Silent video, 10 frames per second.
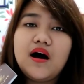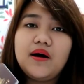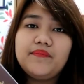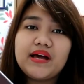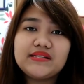
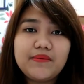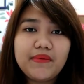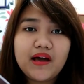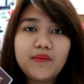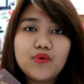SM
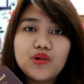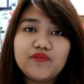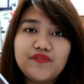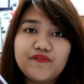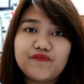Mega
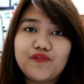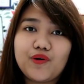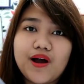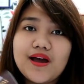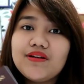Mall, 5th
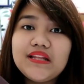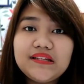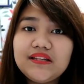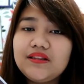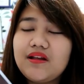floor. I really
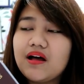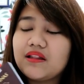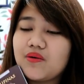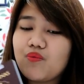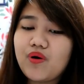did
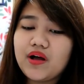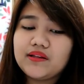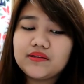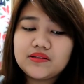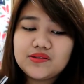not
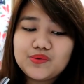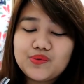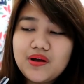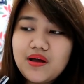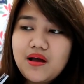want to